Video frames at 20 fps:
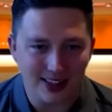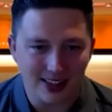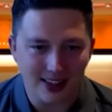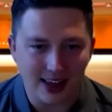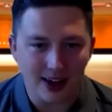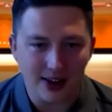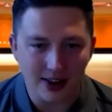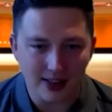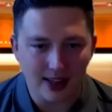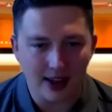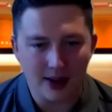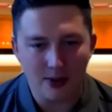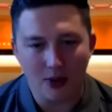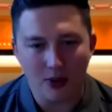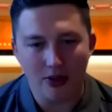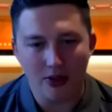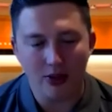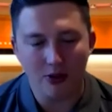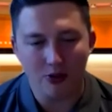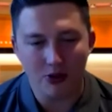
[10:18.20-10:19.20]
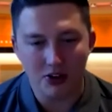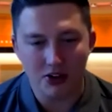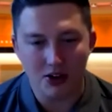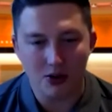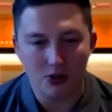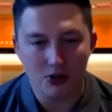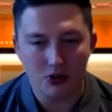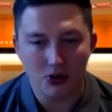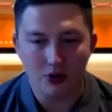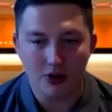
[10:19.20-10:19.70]
they want the
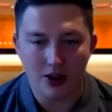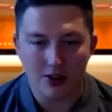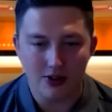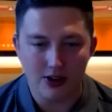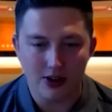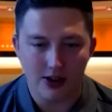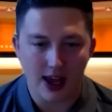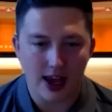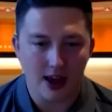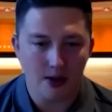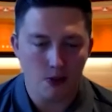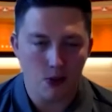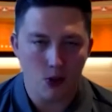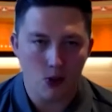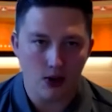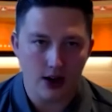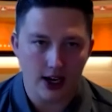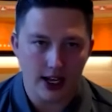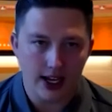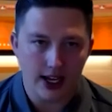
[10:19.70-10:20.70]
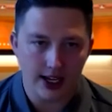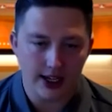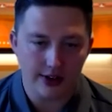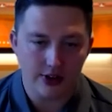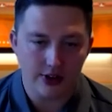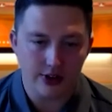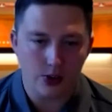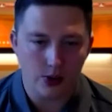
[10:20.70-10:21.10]
results of either getting more leads